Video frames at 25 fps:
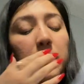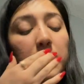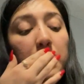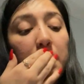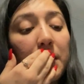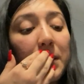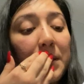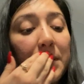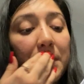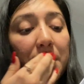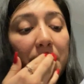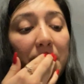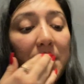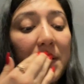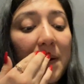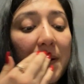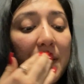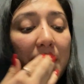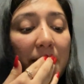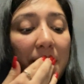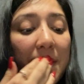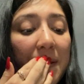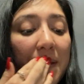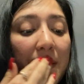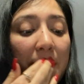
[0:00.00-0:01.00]
later
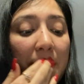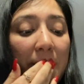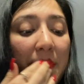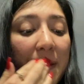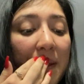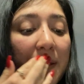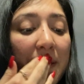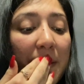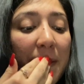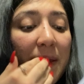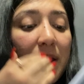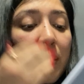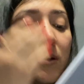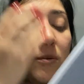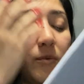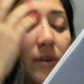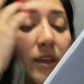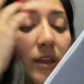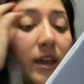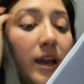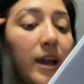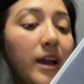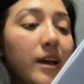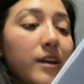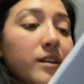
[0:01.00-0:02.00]
on we
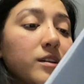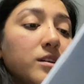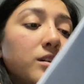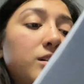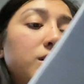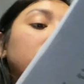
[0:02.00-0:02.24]
had